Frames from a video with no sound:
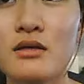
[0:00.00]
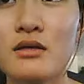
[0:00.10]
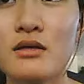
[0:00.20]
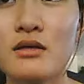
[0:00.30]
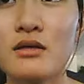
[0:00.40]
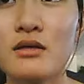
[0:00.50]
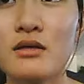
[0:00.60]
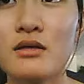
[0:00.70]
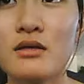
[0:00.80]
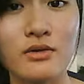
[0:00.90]
this is
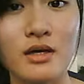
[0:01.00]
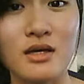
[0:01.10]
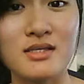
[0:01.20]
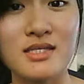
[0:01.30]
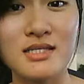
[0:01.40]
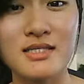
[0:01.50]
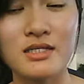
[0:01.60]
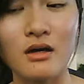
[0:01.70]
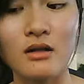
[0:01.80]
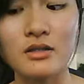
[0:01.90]
about
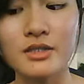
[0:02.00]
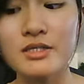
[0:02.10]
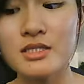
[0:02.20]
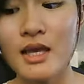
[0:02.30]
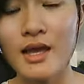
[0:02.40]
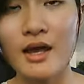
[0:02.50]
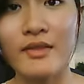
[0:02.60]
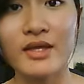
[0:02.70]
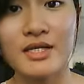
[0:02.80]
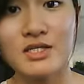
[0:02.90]
$60,
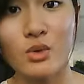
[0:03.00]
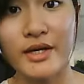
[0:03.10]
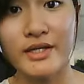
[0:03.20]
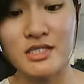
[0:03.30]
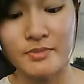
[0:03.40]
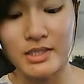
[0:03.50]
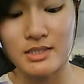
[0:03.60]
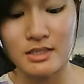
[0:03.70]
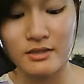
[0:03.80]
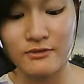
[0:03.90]
and that is quite
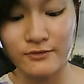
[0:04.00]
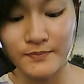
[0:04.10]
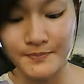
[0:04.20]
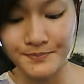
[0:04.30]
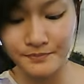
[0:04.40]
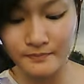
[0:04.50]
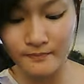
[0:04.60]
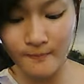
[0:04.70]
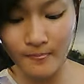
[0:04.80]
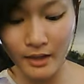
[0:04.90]
expensive.
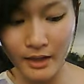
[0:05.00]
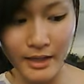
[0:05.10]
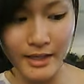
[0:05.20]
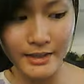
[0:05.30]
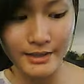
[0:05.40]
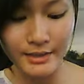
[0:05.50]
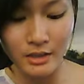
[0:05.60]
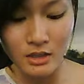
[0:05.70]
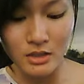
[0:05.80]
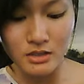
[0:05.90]
And
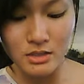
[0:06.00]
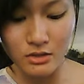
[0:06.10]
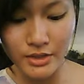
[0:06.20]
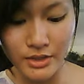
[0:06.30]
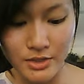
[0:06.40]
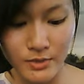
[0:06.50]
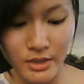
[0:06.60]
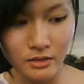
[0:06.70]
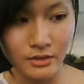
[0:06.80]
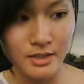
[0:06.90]
so here's what
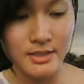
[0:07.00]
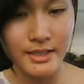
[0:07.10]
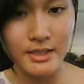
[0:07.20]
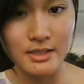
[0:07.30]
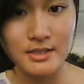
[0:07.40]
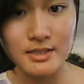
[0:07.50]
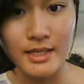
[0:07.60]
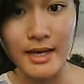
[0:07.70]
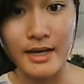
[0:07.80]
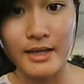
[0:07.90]
it looks like
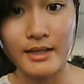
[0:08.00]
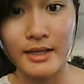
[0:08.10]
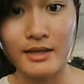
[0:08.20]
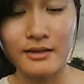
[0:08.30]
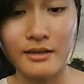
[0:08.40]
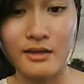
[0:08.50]
inside, and